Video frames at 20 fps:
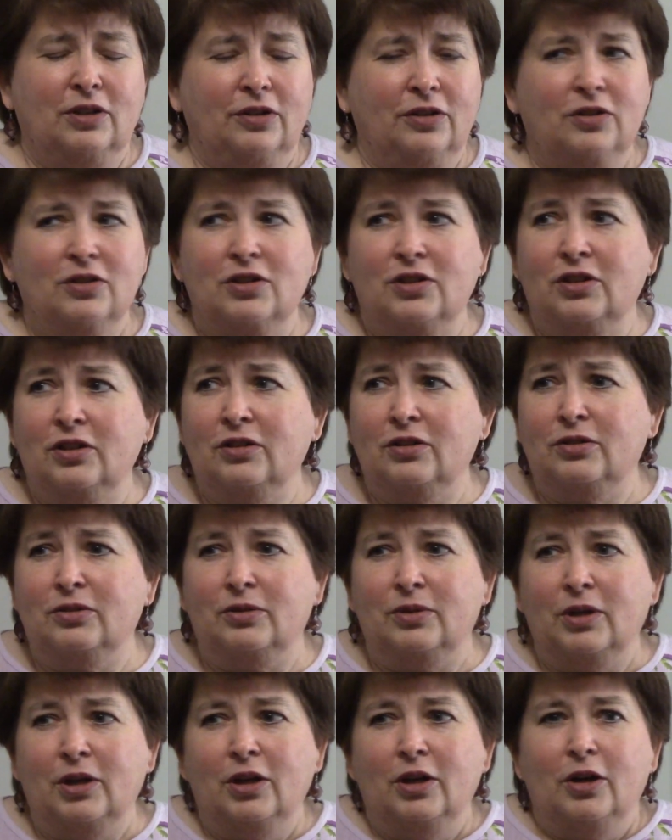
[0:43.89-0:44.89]
There's no
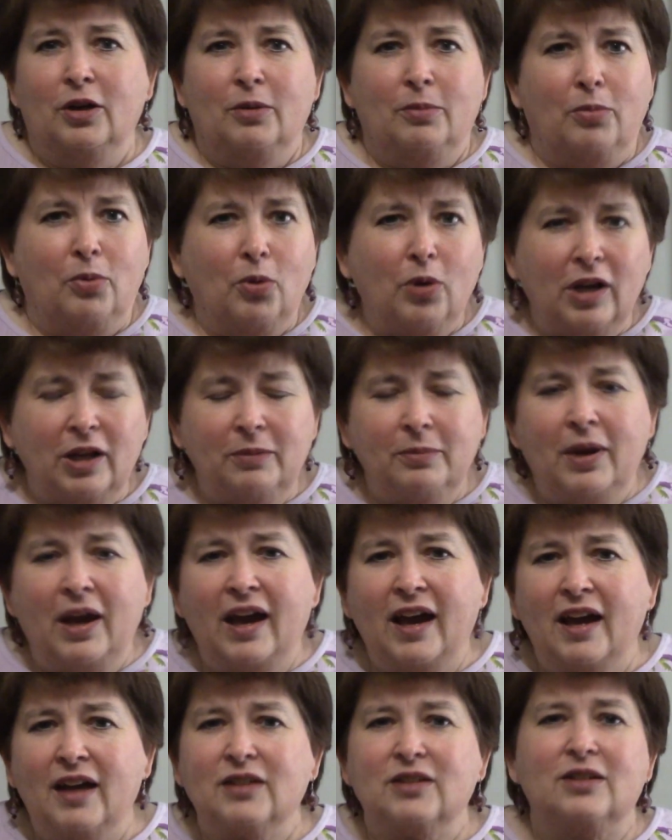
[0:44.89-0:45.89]
boarding
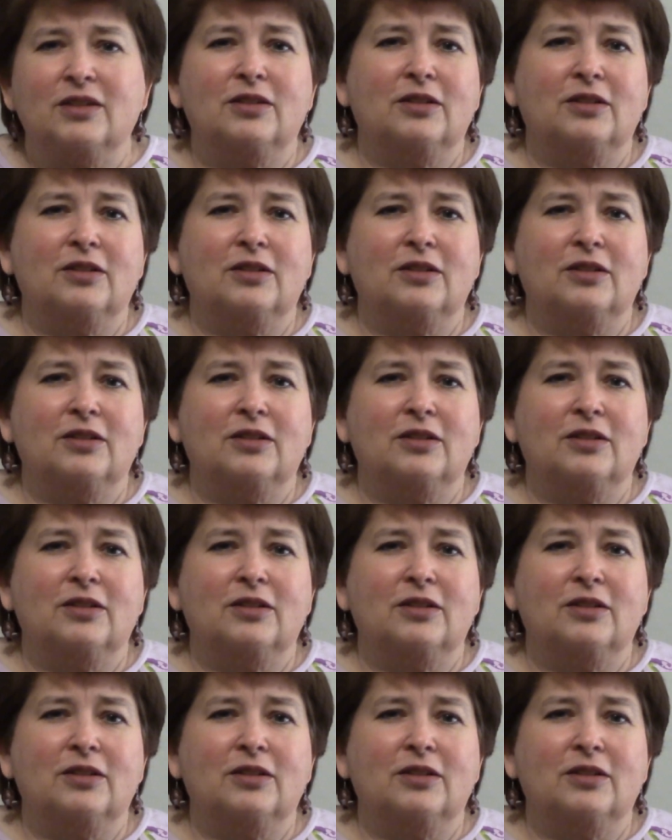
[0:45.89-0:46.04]
passes,